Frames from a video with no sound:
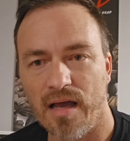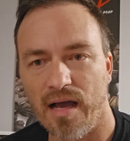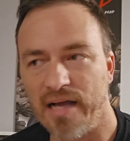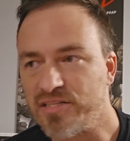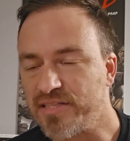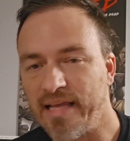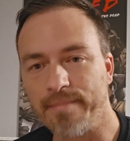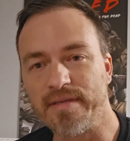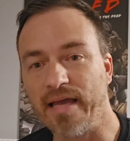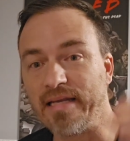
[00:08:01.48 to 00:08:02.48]
I just
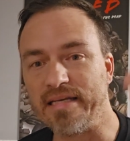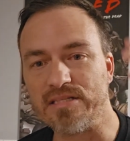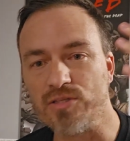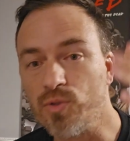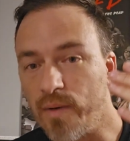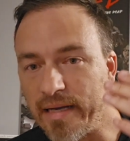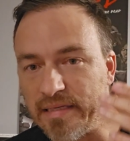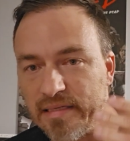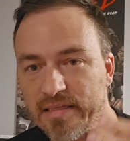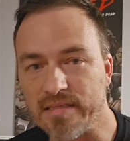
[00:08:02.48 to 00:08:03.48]
kept getting these new
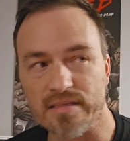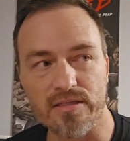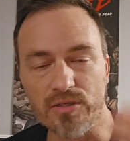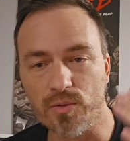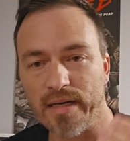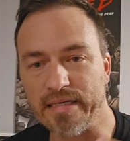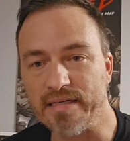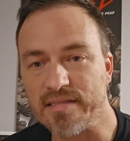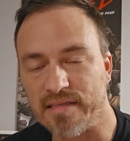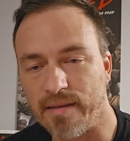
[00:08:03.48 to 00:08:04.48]
ideas,
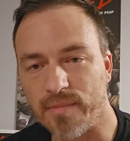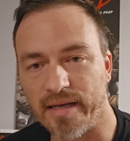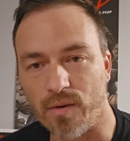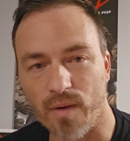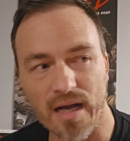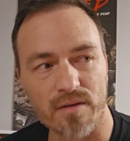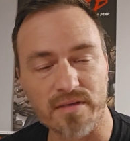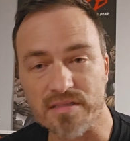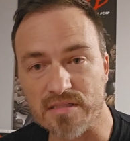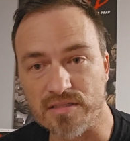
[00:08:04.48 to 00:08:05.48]
and I'm like, wow,
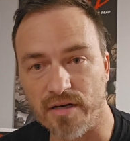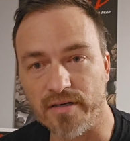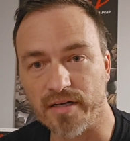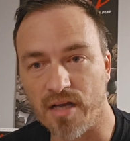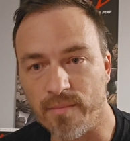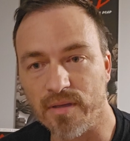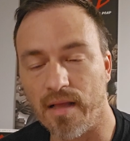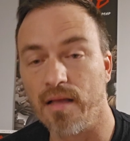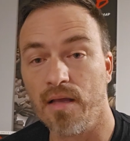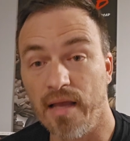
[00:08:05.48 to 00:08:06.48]
this is starting to come.
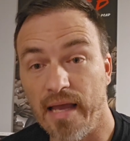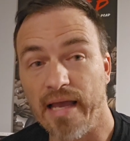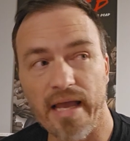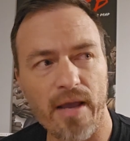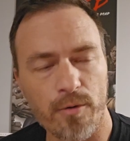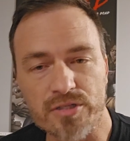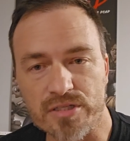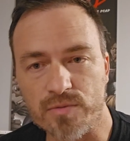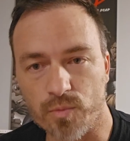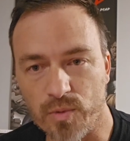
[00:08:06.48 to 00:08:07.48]
It
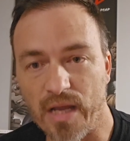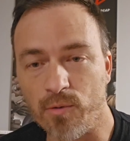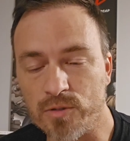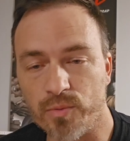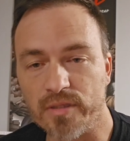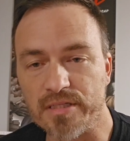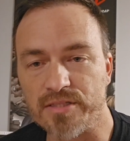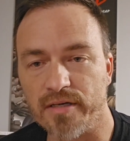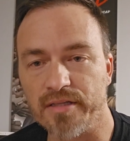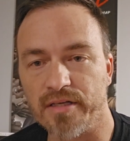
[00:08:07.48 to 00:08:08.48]
was really
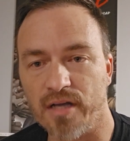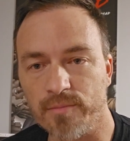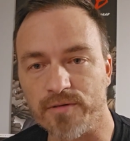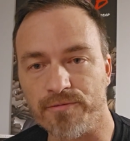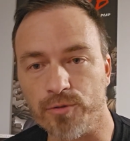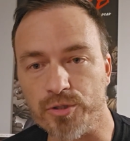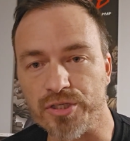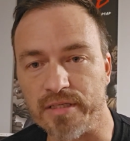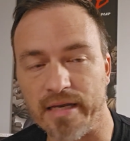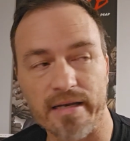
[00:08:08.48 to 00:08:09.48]
starting to come to
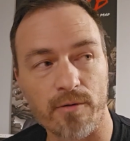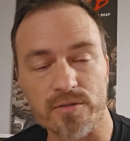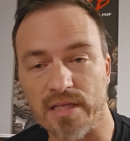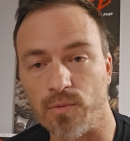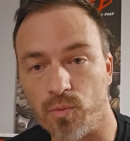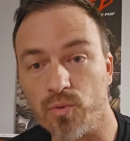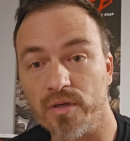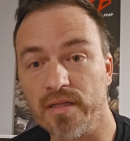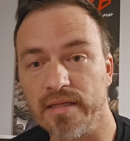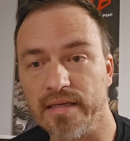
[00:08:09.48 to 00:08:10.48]
fruition, and I was like
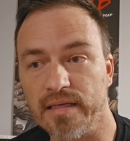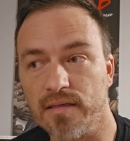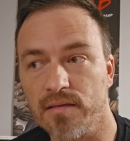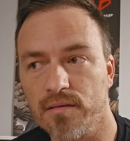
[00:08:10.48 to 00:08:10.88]
really